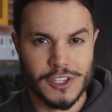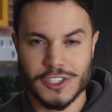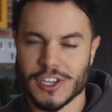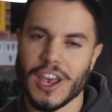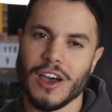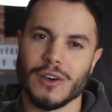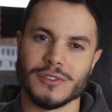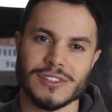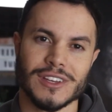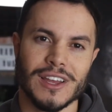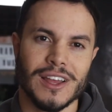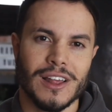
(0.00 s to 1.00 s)
shed
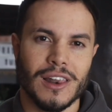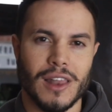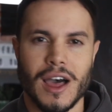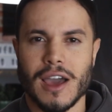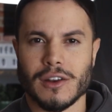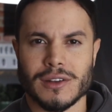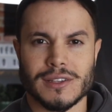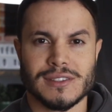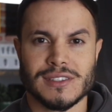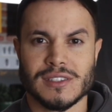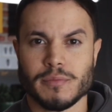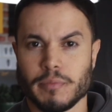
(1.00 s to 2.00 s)
light on a
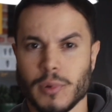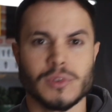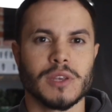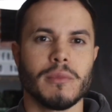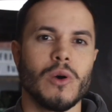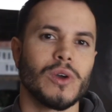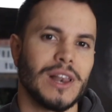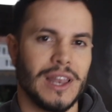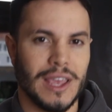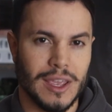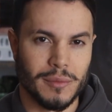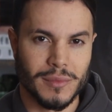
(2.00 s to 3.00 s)
disputable
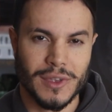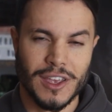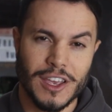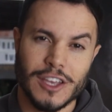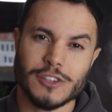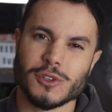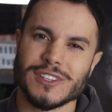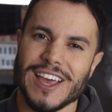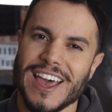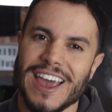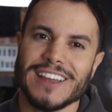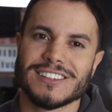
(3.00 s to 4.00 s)
claim. It should
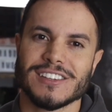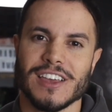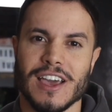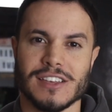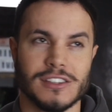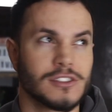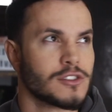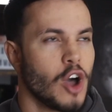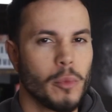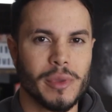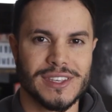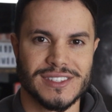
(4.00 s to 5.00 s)
act as a
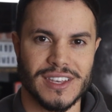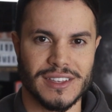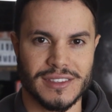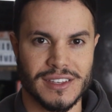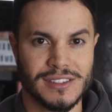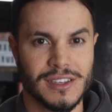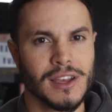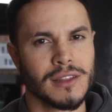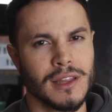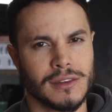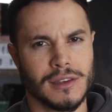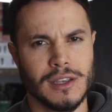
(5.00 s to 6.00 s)
topic sentence
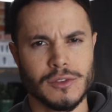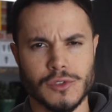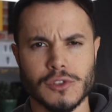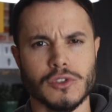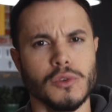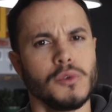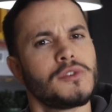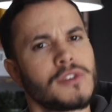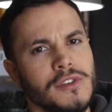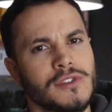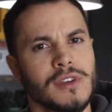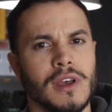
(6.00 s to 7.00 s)
that
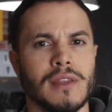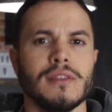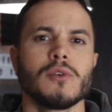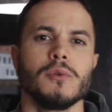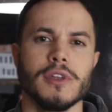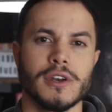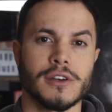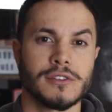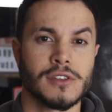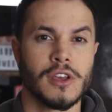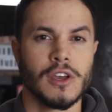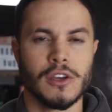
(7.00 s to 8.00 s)
introduces the
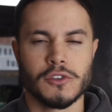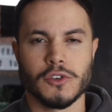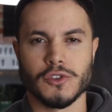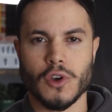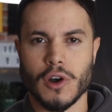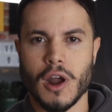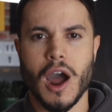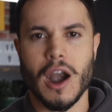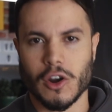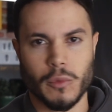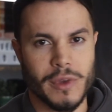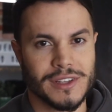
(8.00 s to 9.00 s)
readers to your
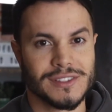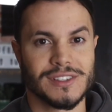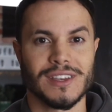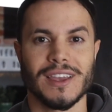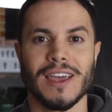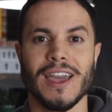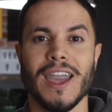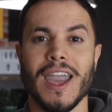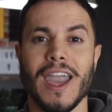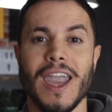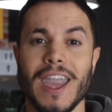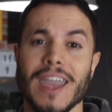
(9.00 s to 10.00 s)
argument
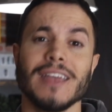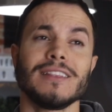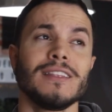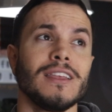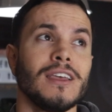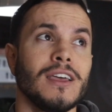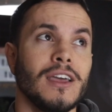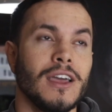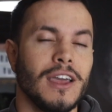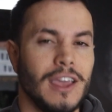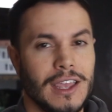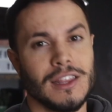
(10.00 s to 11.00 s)
and
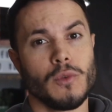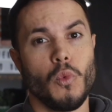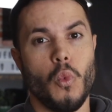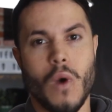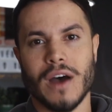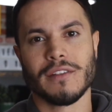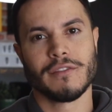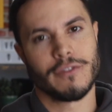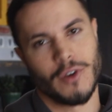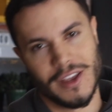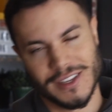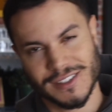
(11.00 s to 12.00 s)
in one
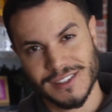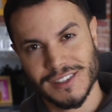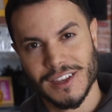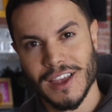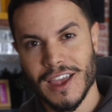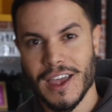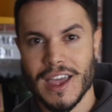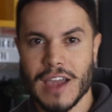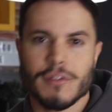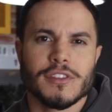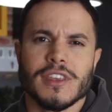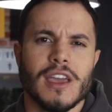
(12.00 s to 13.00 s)
phrase.
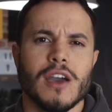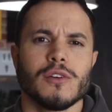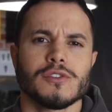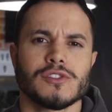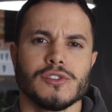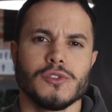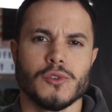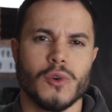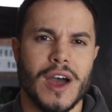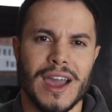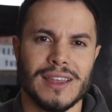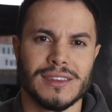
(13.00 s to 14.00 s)
Everything else you
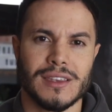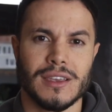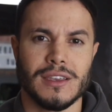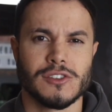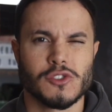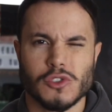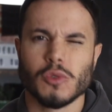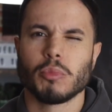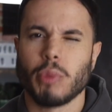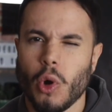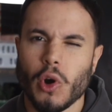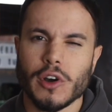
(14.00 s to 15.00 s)
write is to
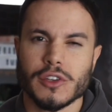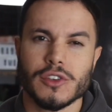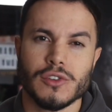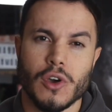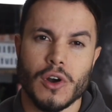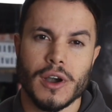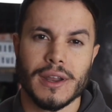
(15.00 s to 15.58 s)
support your